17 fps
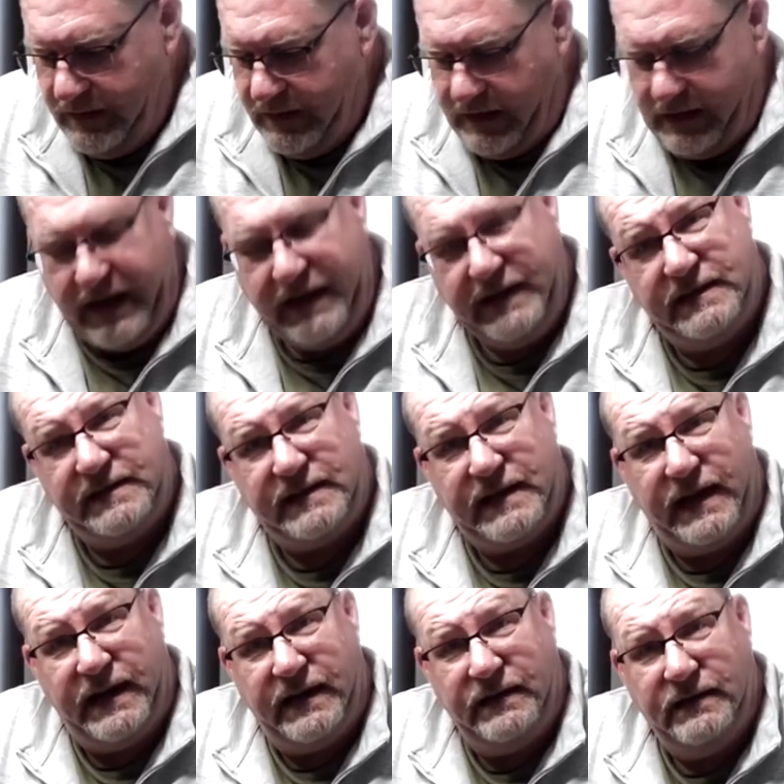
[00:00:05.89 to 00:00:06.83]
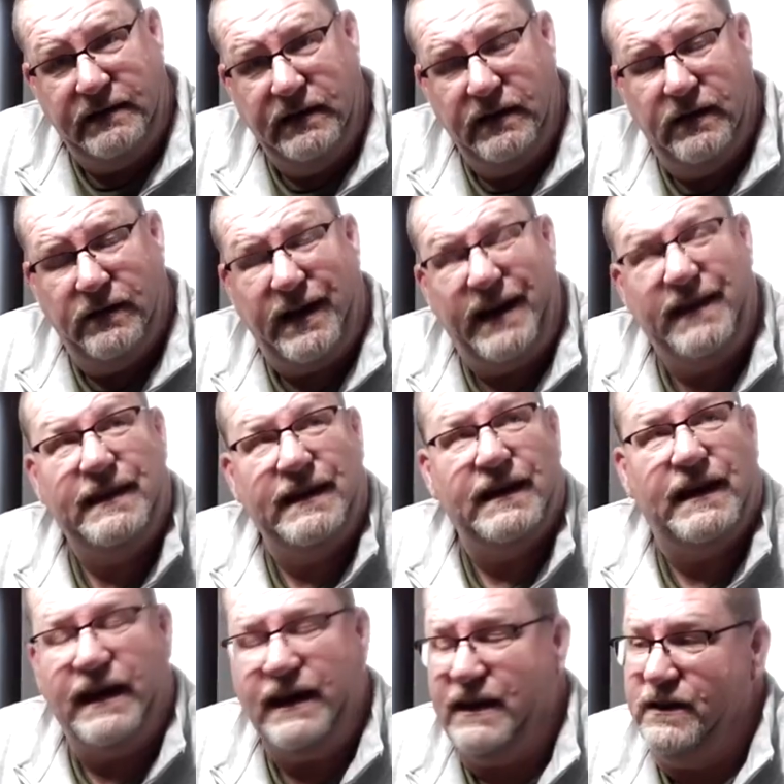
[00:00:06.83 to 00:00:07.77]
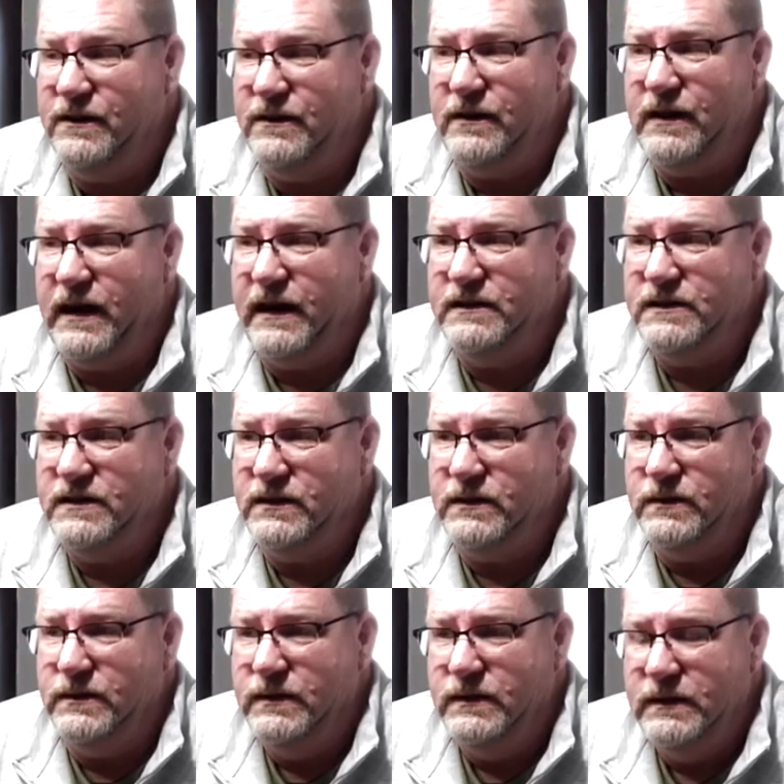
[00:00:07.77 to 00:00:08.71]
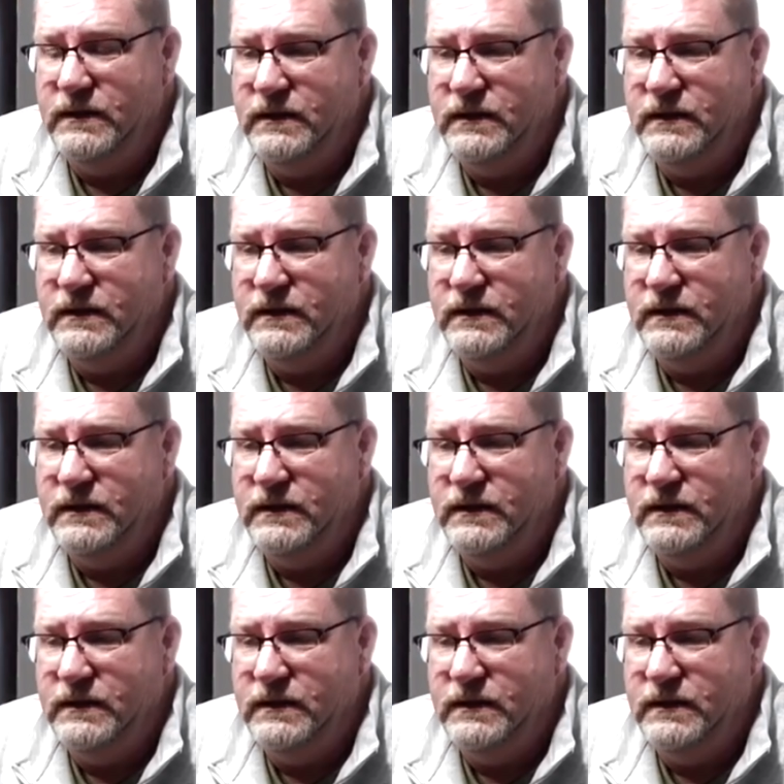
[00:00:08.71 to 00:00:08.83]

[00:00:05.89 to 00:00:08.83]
And I decided, I think I can do that too.